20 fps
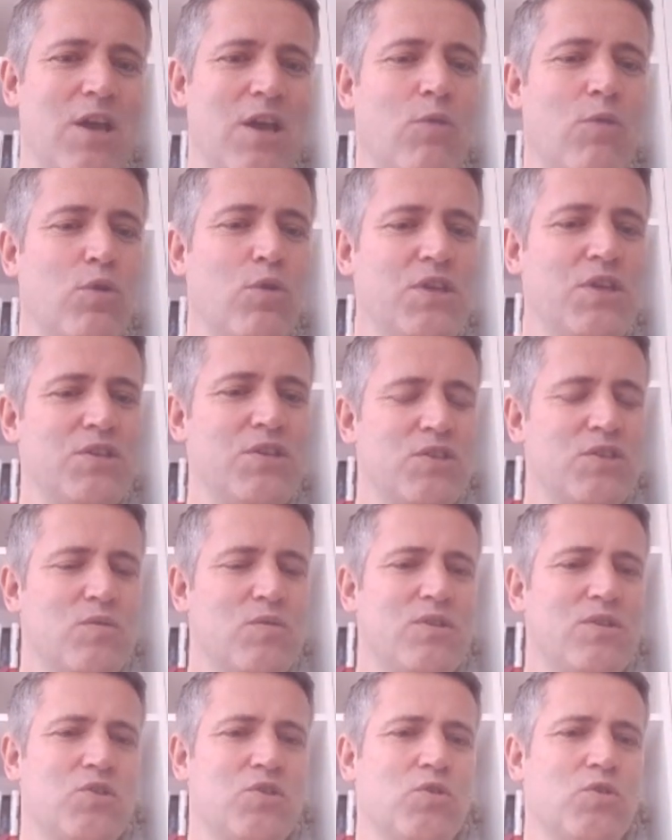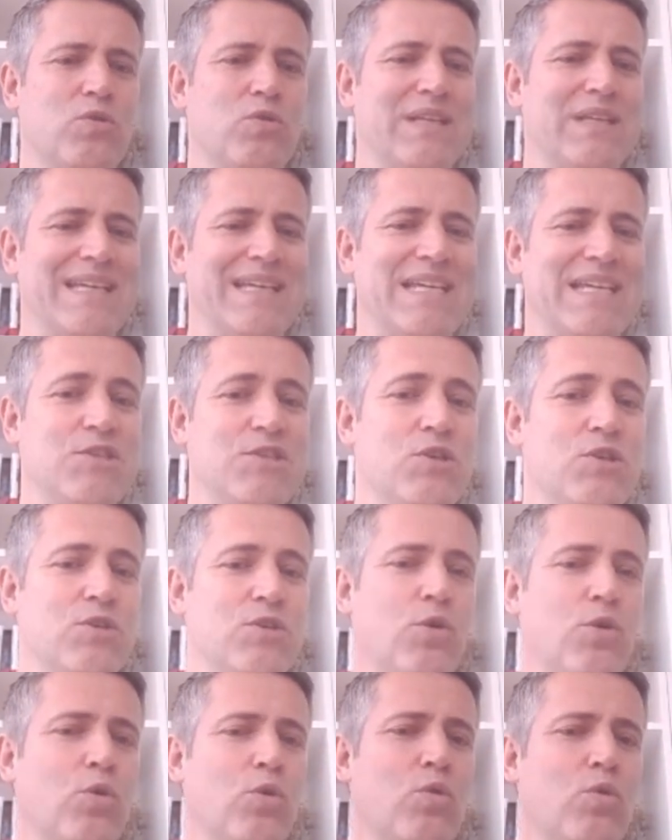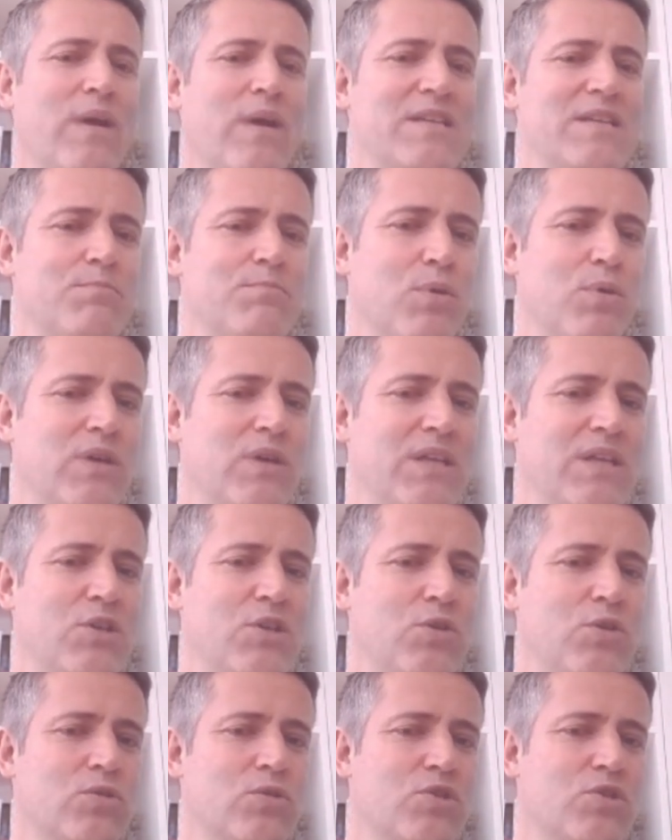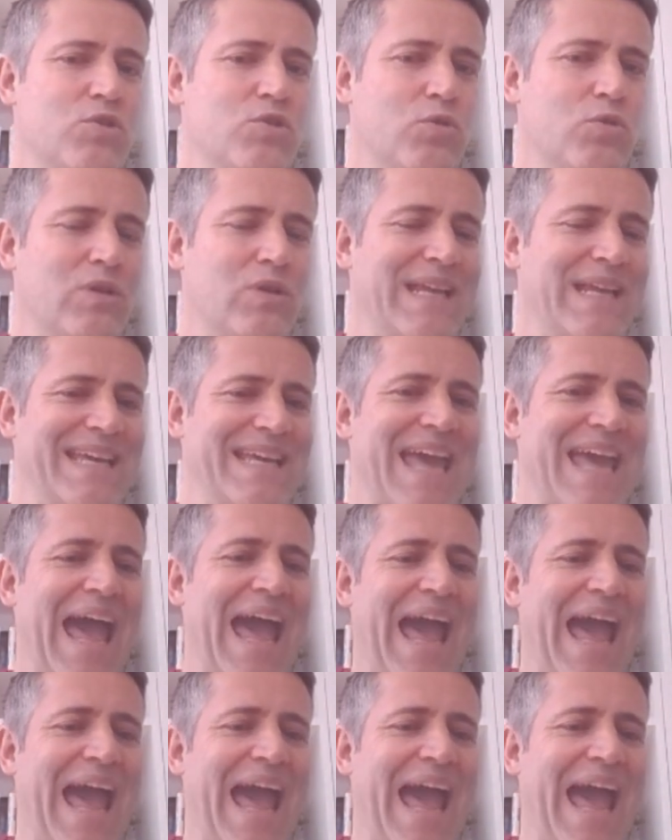What you can do with the short link is you can always point your short link